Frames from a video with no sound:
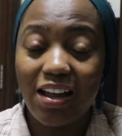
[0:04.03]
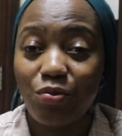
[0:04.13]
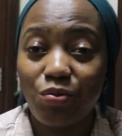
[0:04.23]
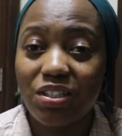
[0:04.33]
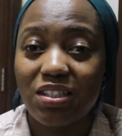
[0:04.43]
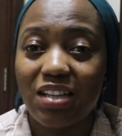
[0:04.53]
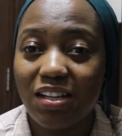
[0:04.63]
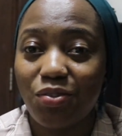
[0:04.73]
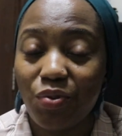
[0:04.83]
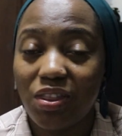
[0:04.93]
and we
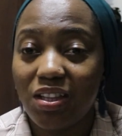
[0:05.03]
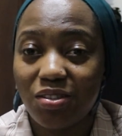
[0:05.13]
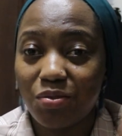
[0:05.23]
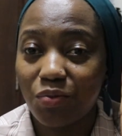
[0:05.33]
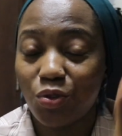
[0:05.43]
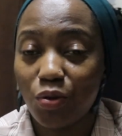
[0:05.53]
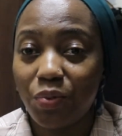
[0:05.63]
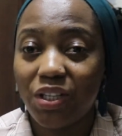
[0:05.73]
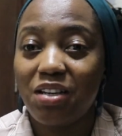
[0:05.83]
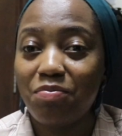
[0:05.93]
start with this
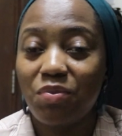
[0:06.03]
topic.